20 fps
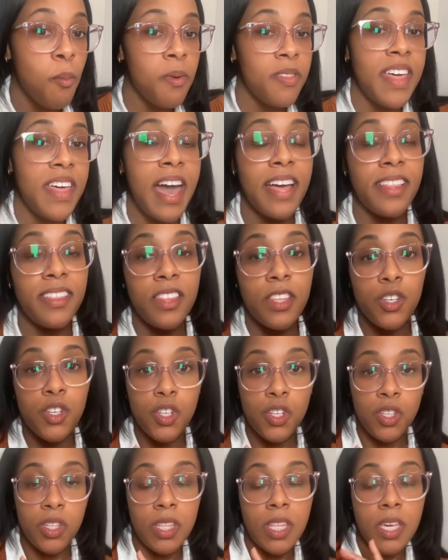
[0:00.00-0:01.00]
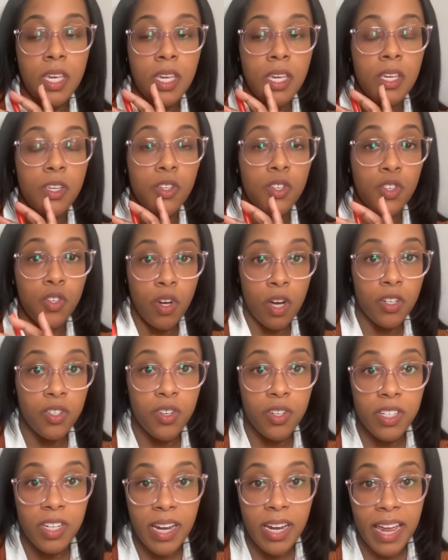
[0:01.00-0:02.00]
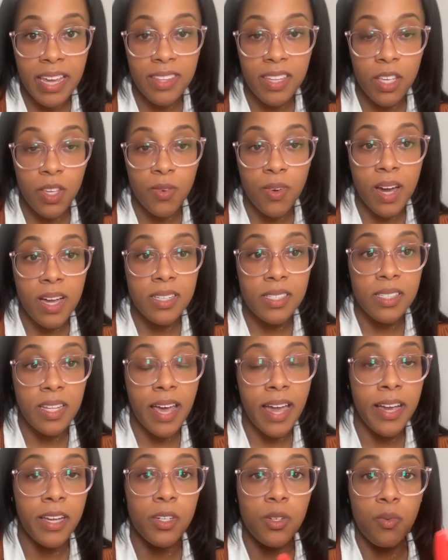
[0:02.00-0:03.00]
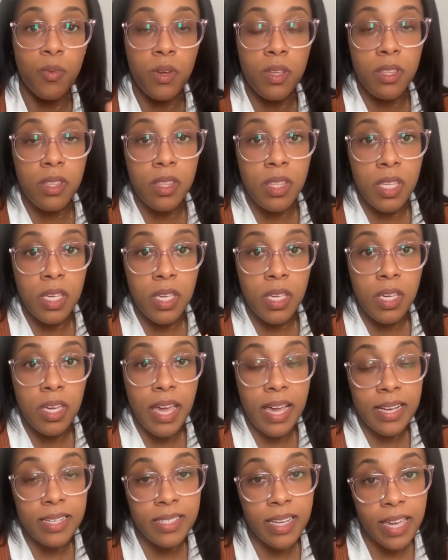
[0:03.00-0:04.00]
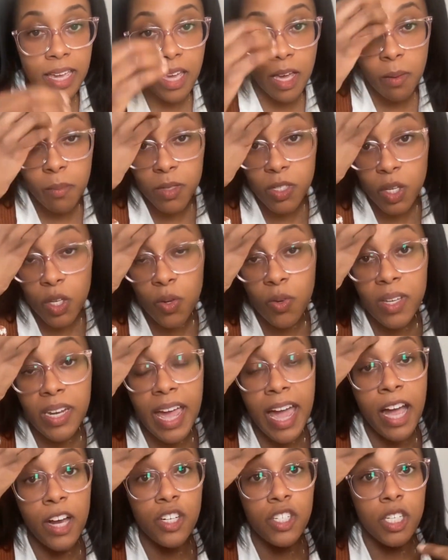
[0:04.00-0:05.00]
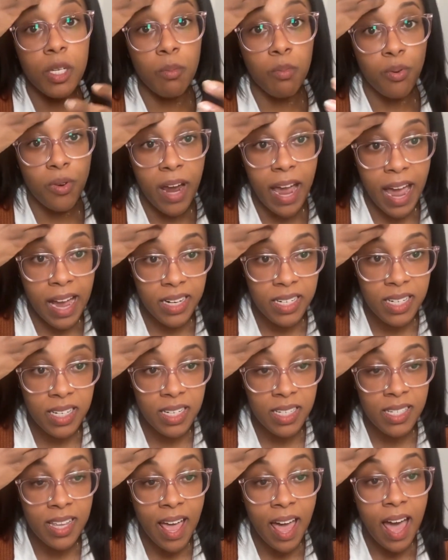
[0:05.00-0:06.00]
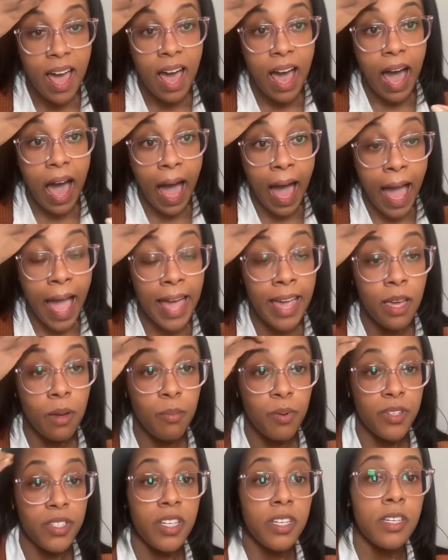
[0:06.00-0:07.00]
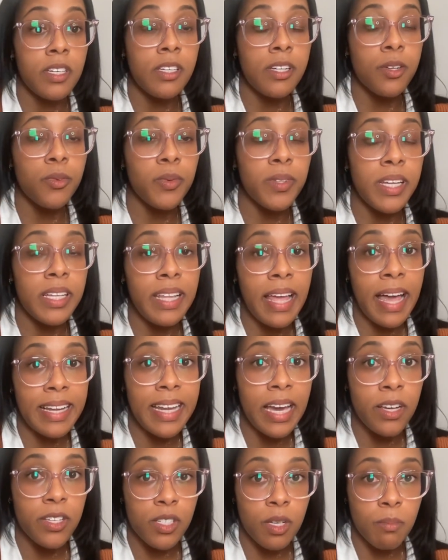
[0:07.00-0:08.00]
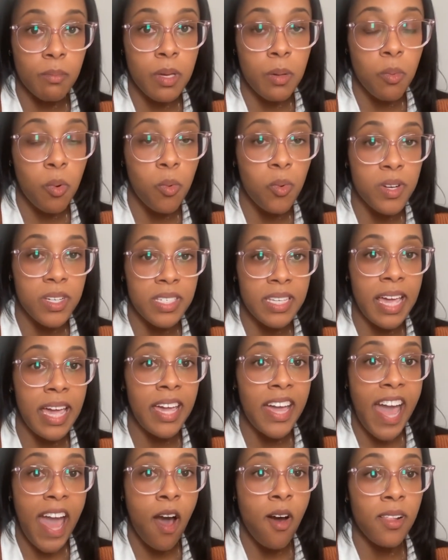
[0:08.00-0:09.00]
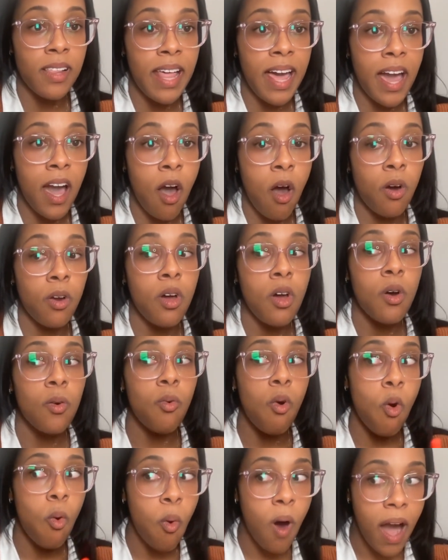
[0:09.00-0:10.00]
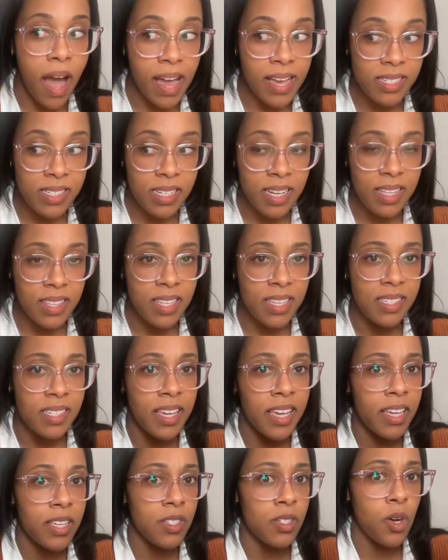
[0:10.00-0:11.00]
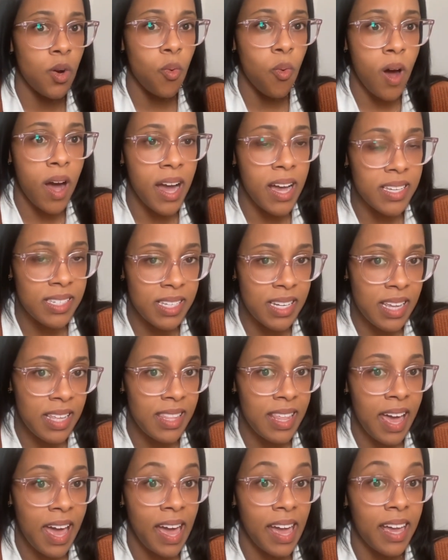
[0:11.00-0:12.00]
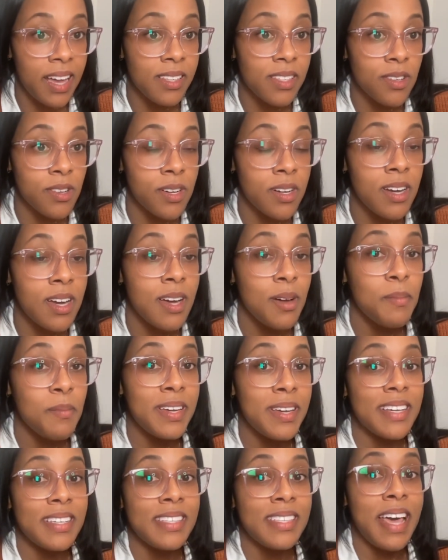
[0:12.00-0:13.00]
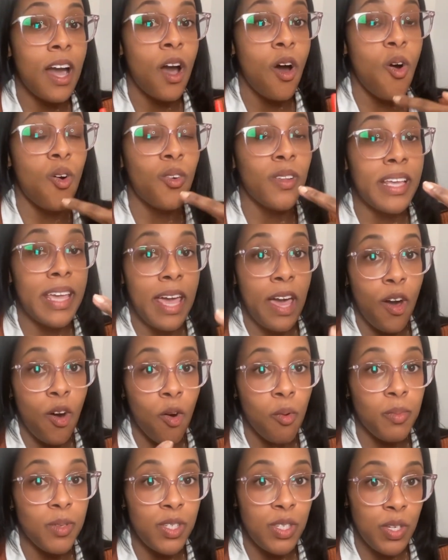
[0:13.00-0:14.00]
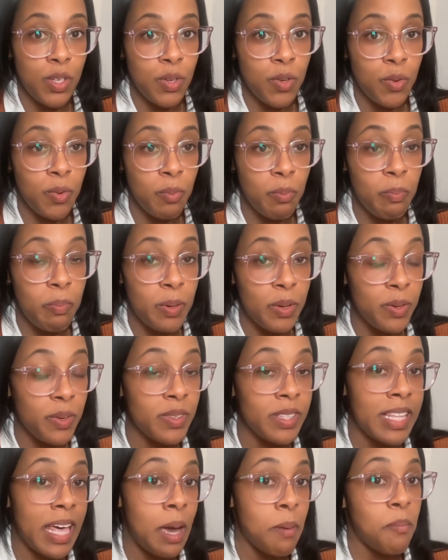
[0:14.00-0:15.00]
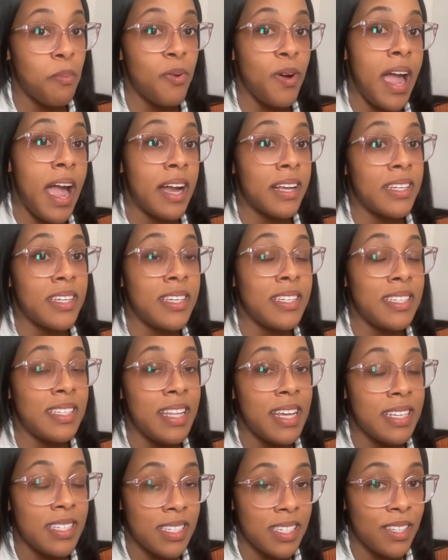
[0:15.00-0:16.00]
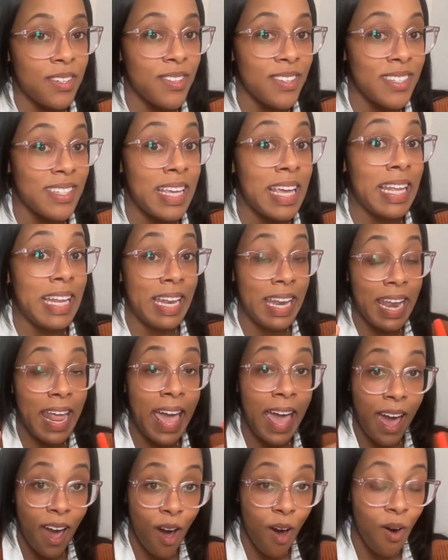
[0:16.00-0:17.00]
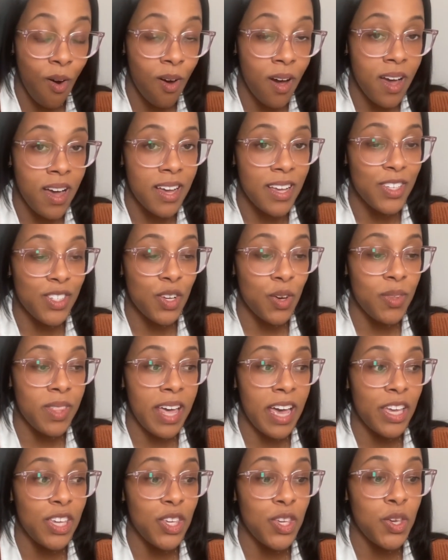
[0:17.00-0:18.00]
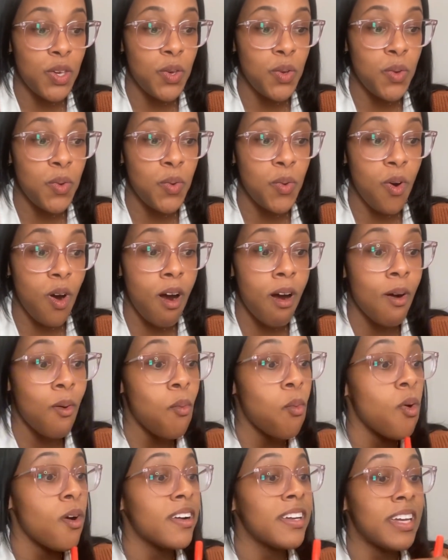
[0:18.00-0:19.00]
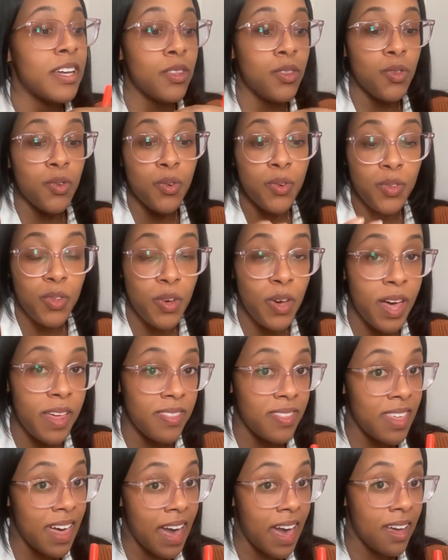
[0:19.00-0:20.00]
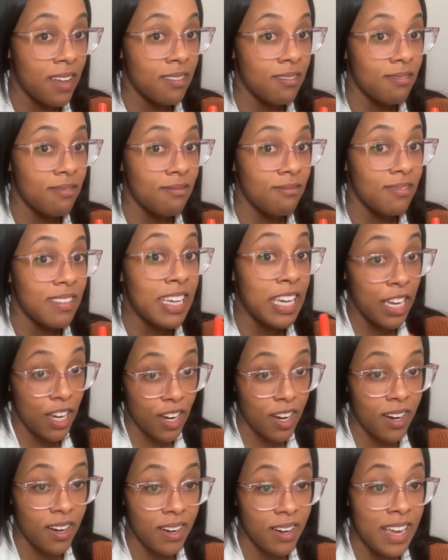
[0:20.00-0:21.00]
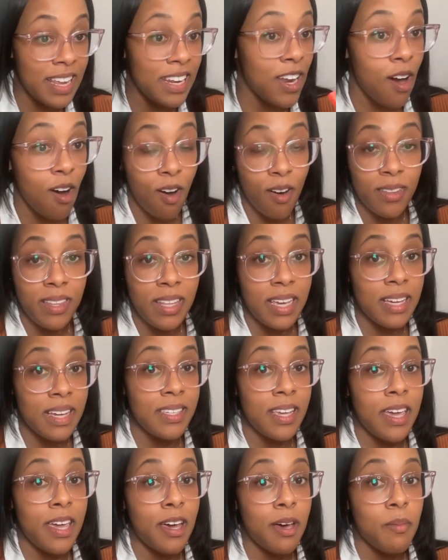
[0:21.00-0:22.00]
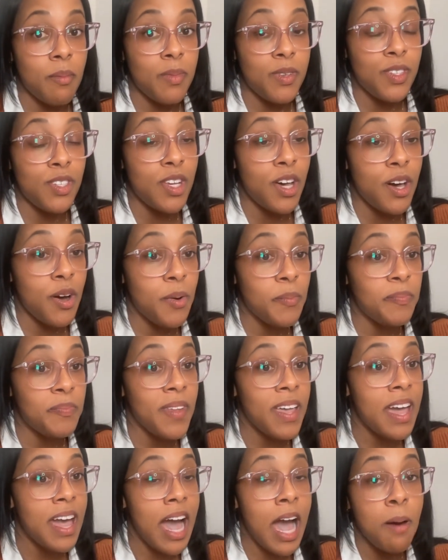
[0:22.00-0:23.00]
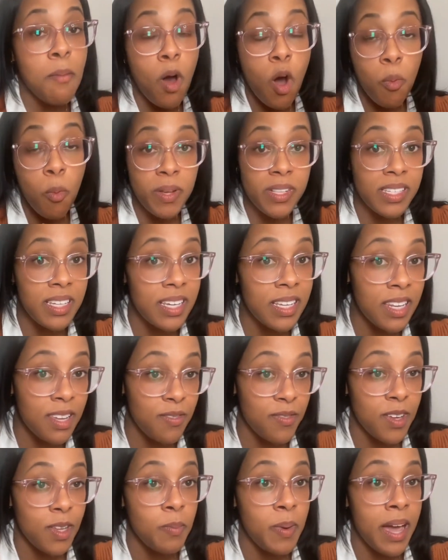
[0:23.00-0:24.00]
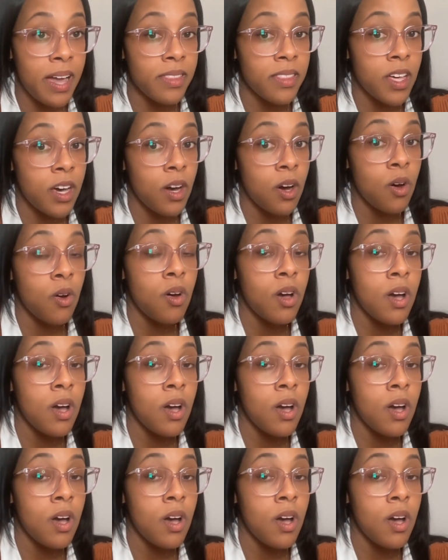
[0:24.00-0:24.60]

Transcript: that the structure tonight that you guys liked with the exam so you can actually practice. I, in particular, really liked how some people were saying out loud, well, why isn't it this answer? Why isn't it that answer? Because that only helps you build that practice and that skill set now so that you are working through that here and not on the exam. So I'm open to any feedback though.